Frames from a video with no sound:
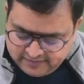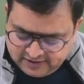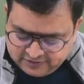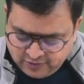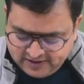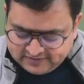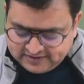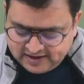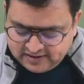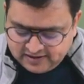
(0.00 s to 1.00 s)
Because you
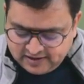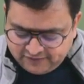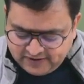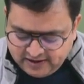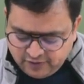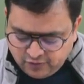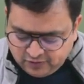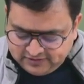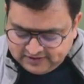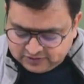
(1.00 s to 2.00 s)
understand if I'll
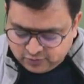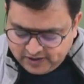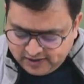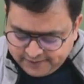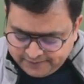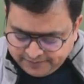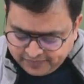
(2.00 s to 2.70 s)
go this way,